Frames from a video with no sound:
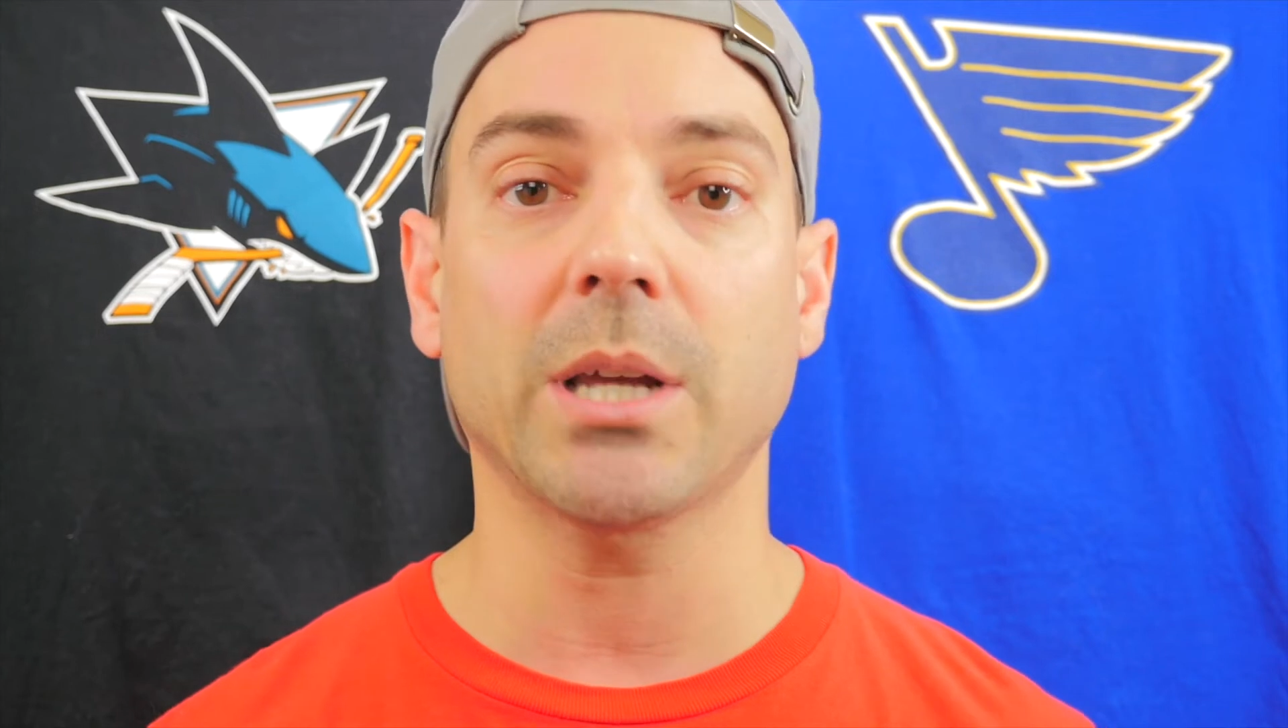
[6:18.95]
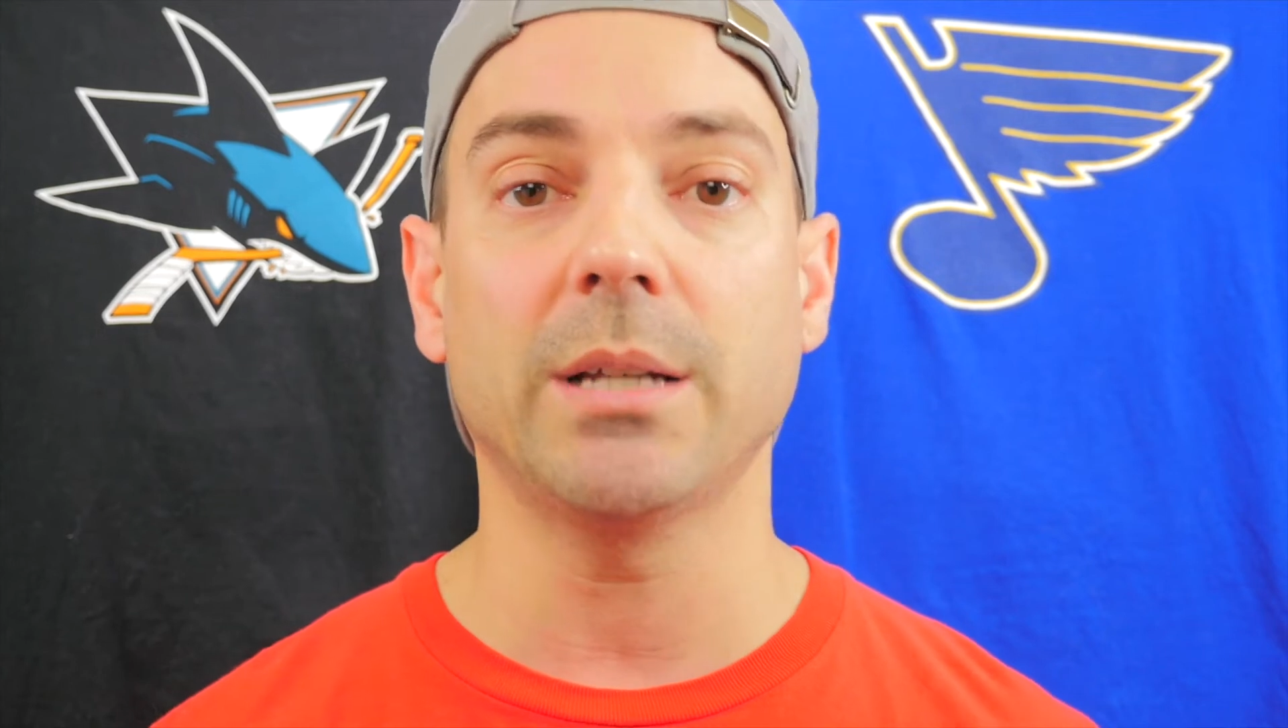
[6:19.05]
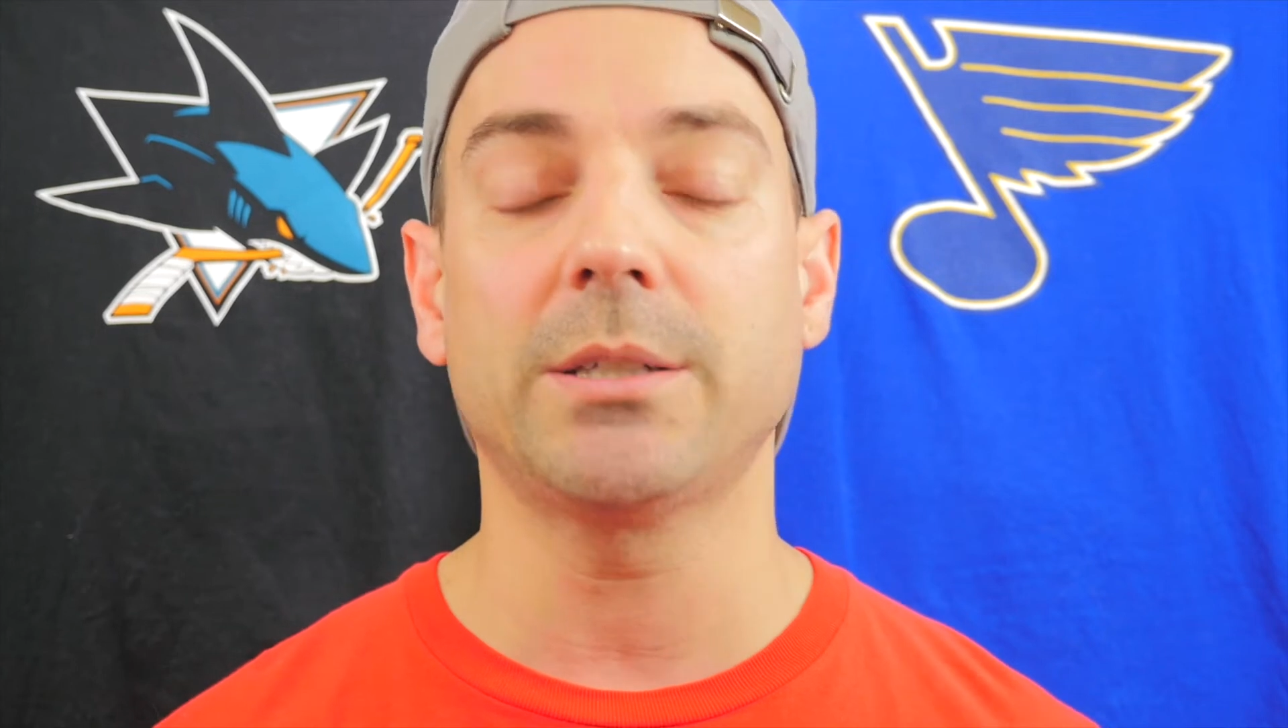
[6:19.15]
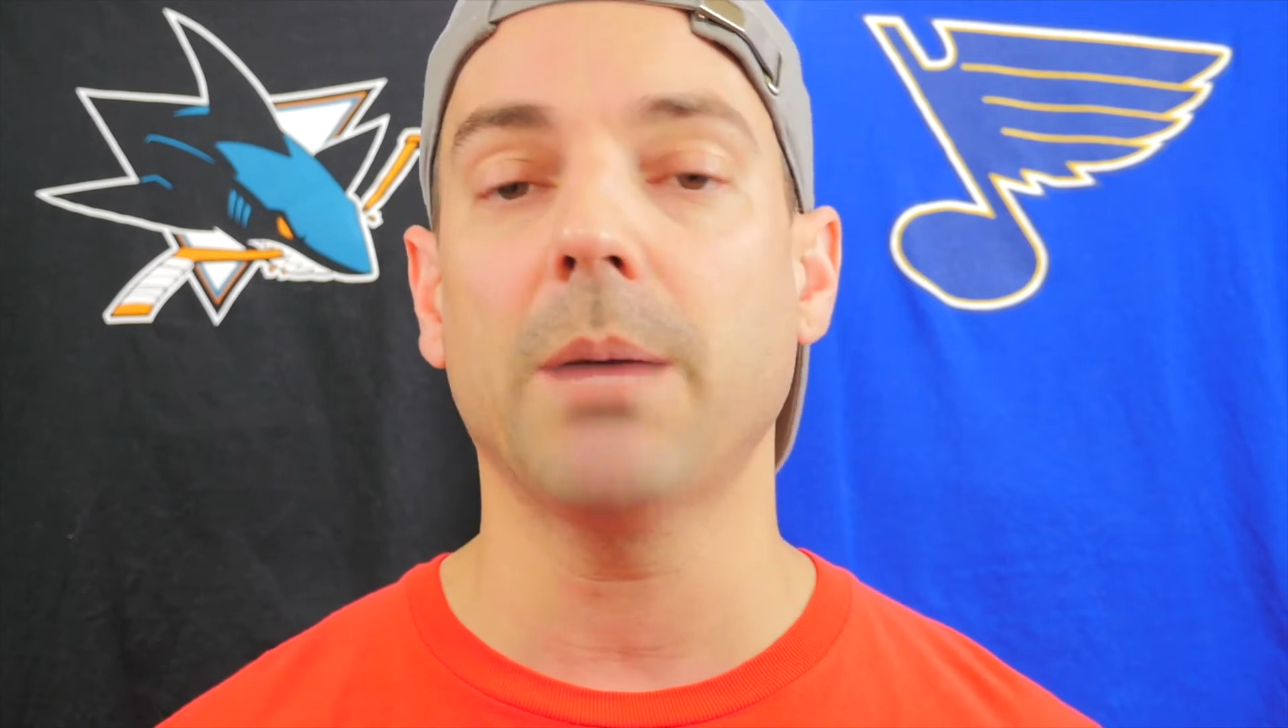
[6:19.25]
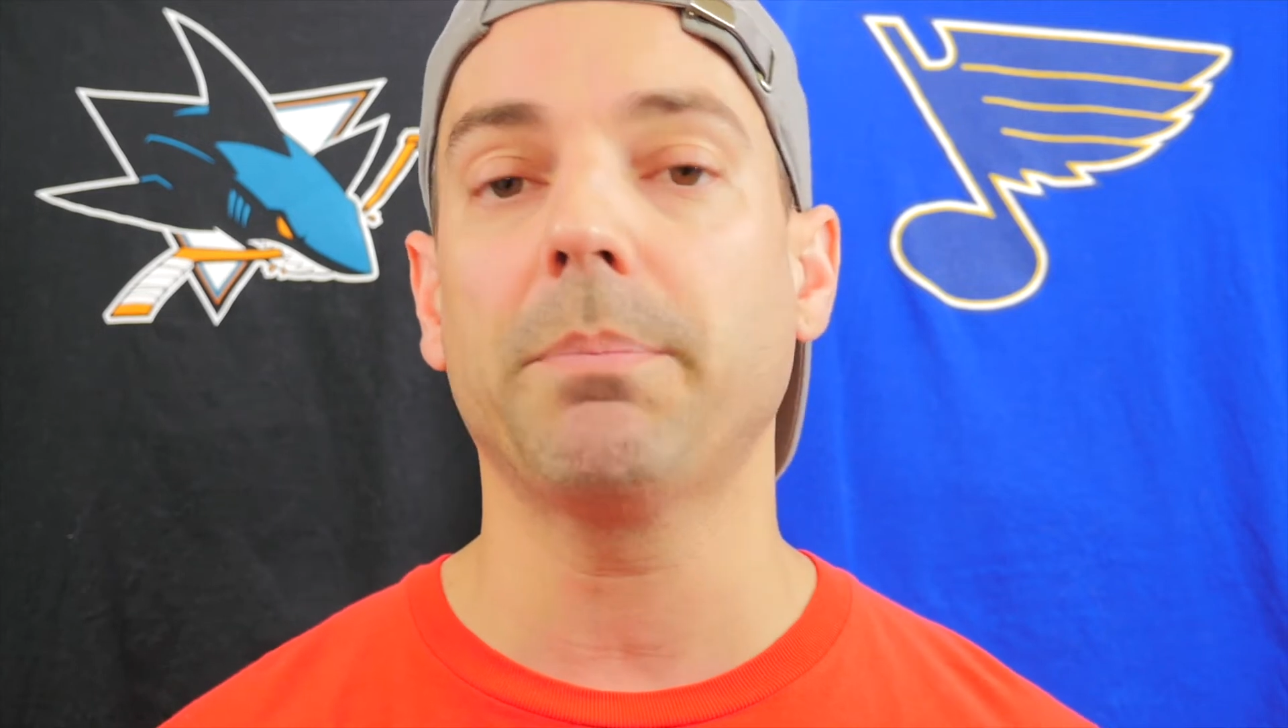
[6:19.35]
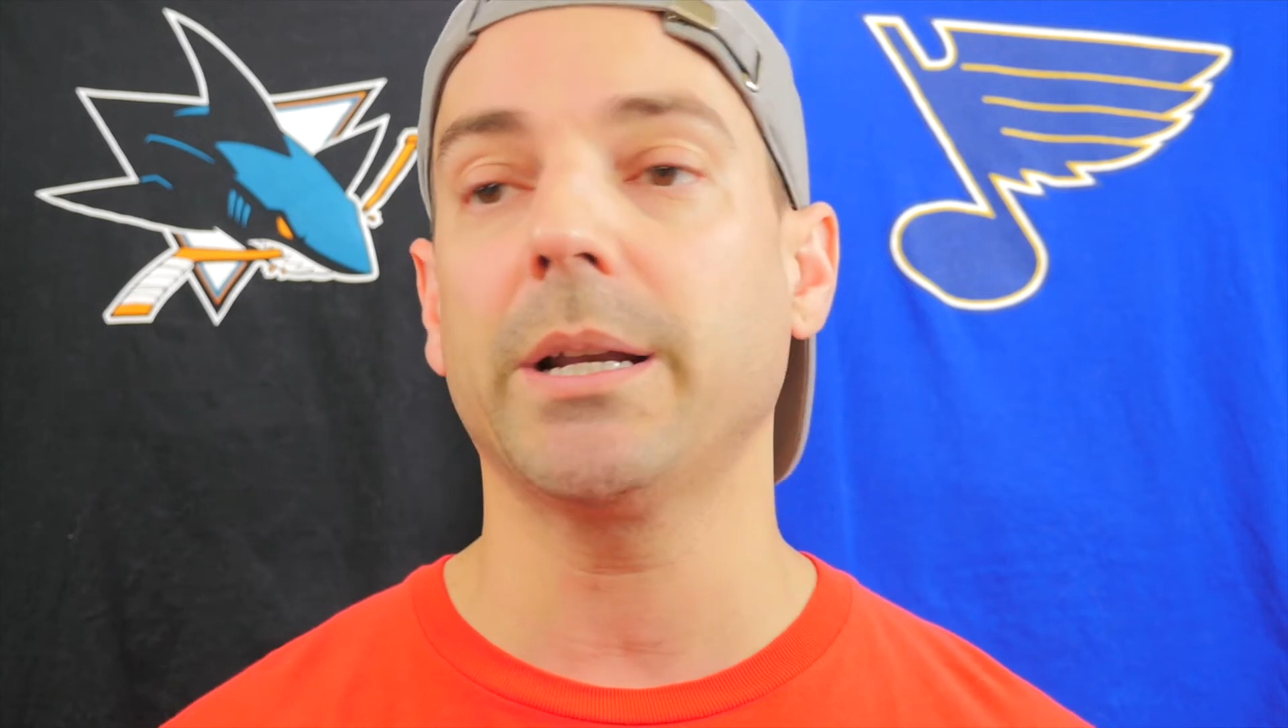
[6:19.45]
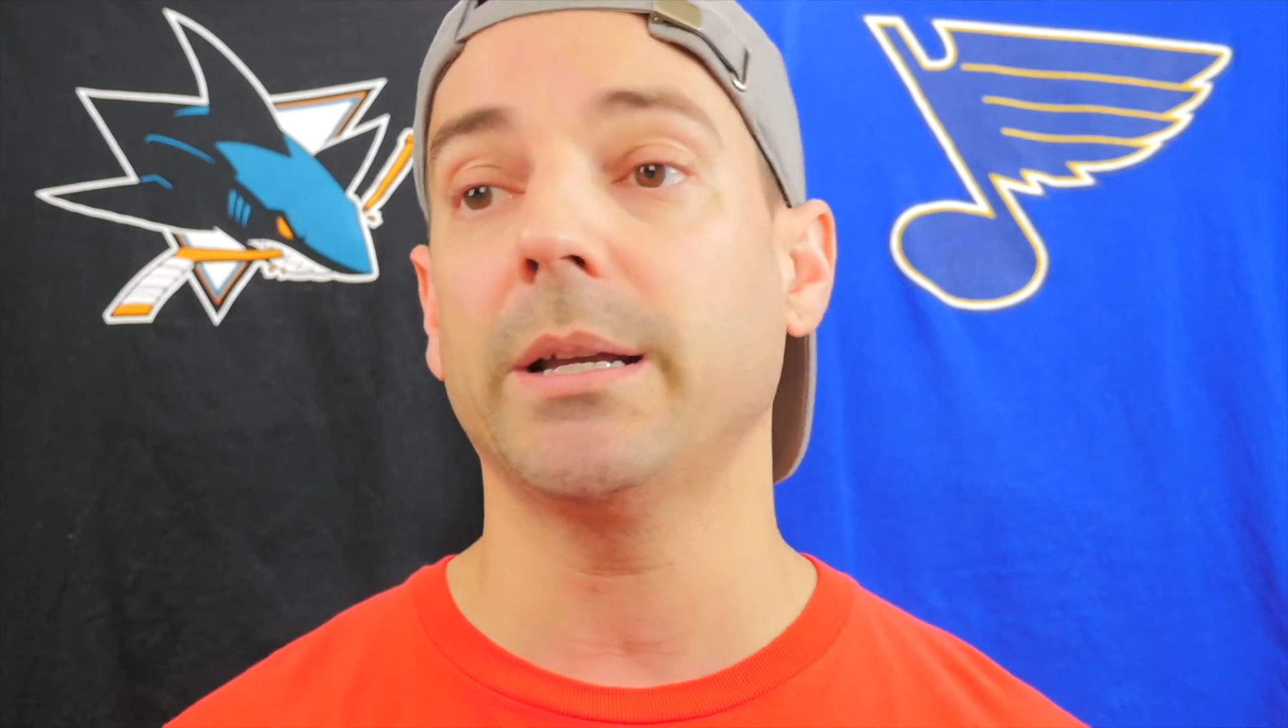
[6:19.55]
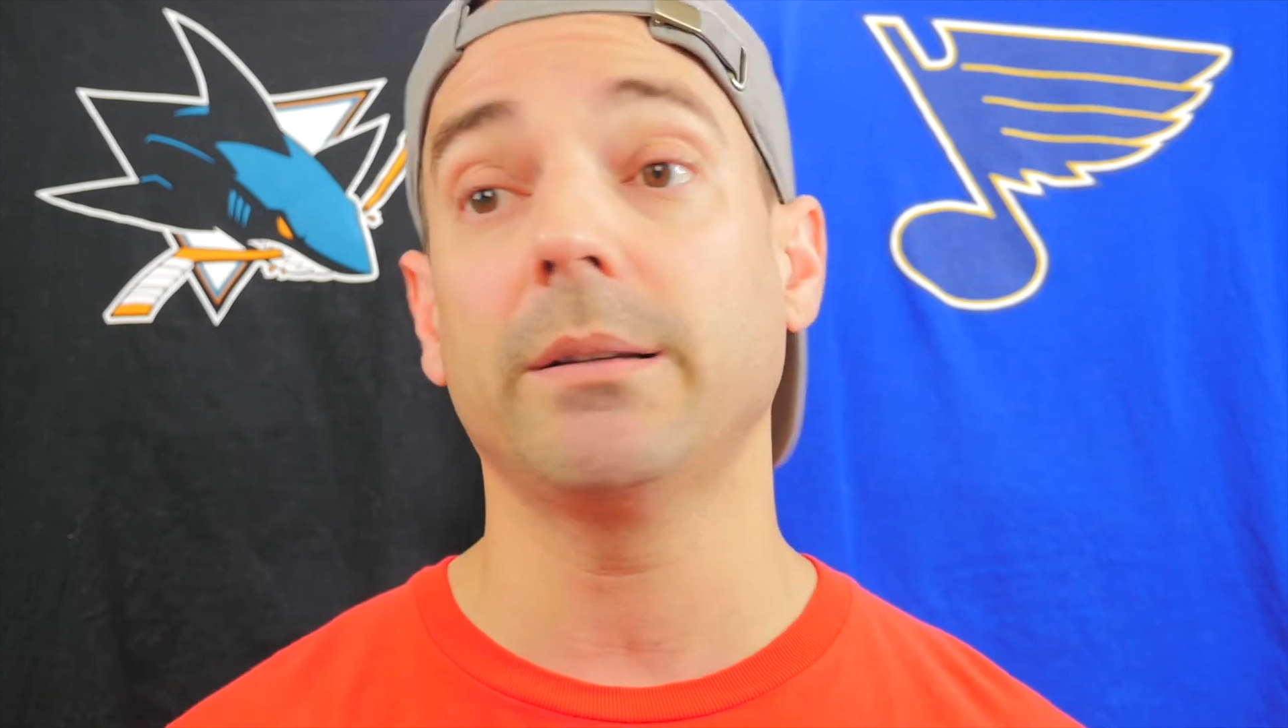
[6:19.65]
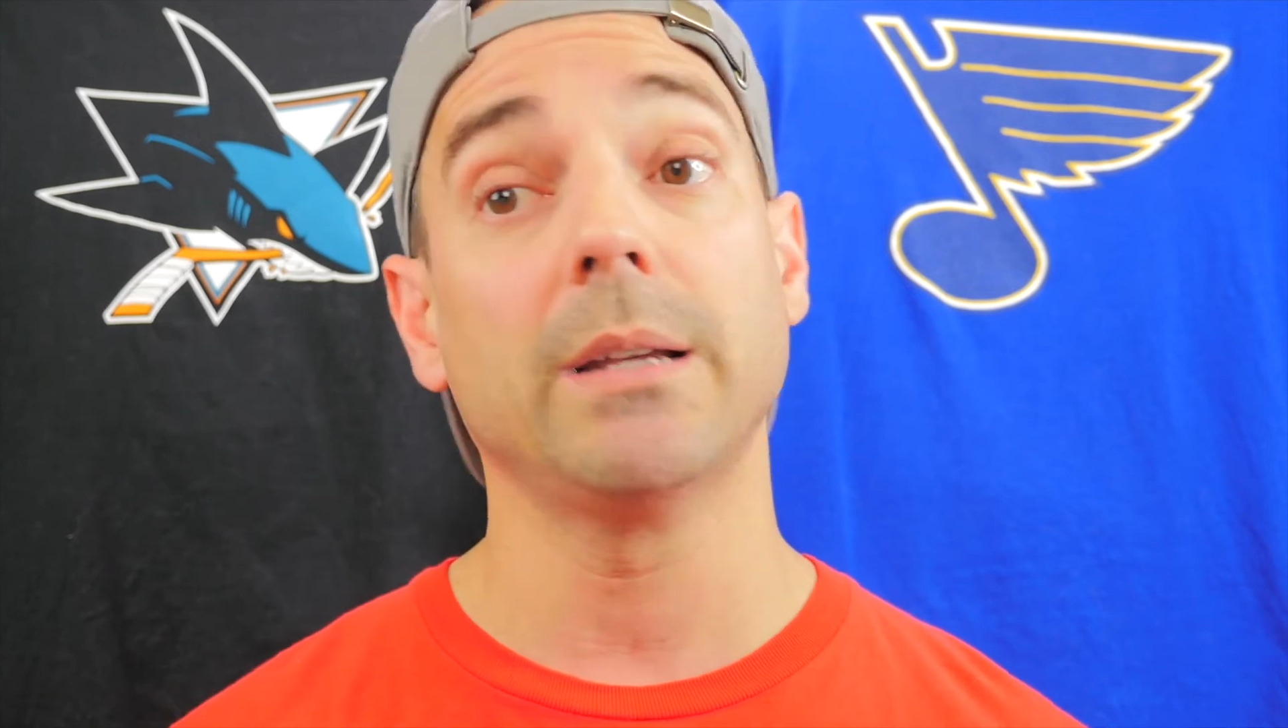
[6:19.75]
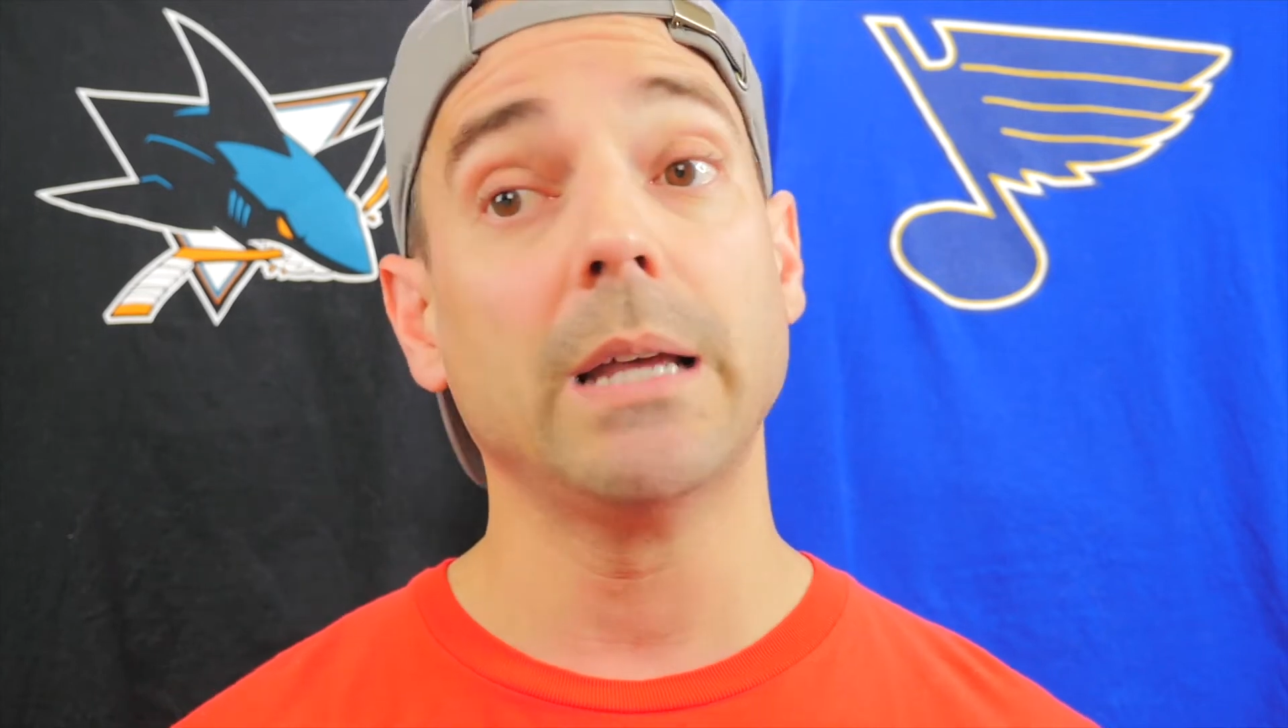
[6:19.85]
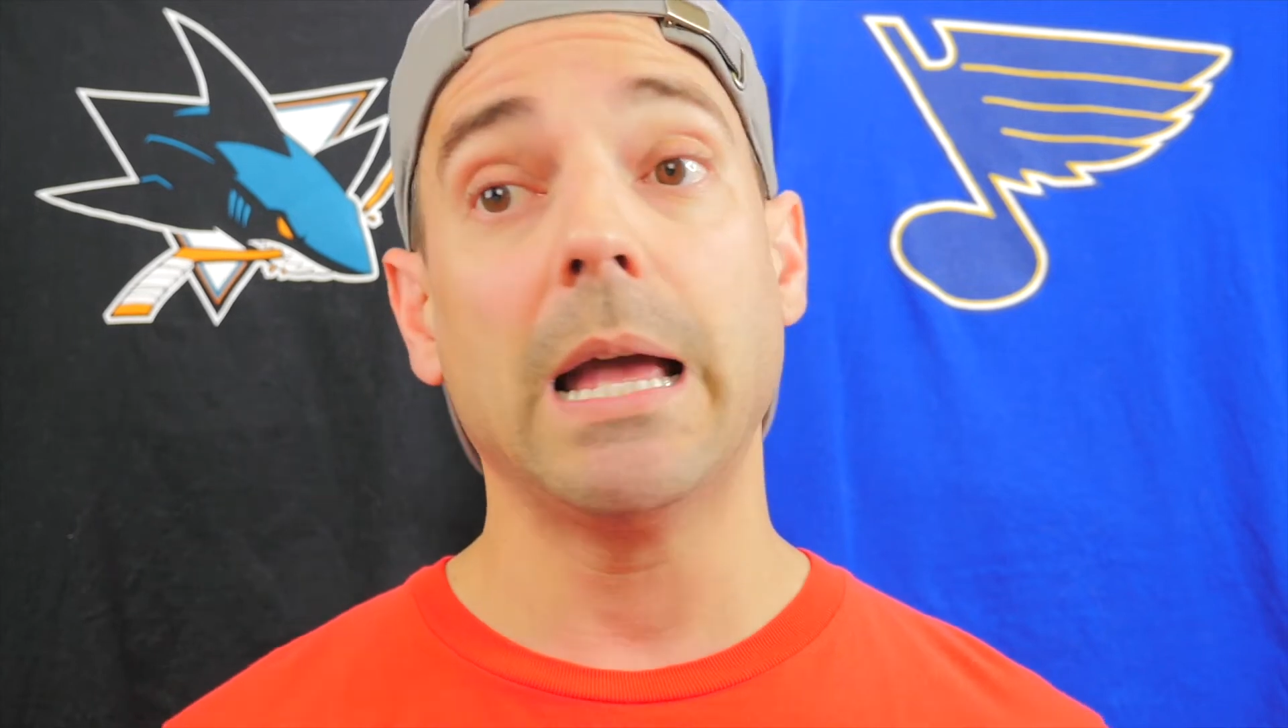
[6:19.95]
and dump it in,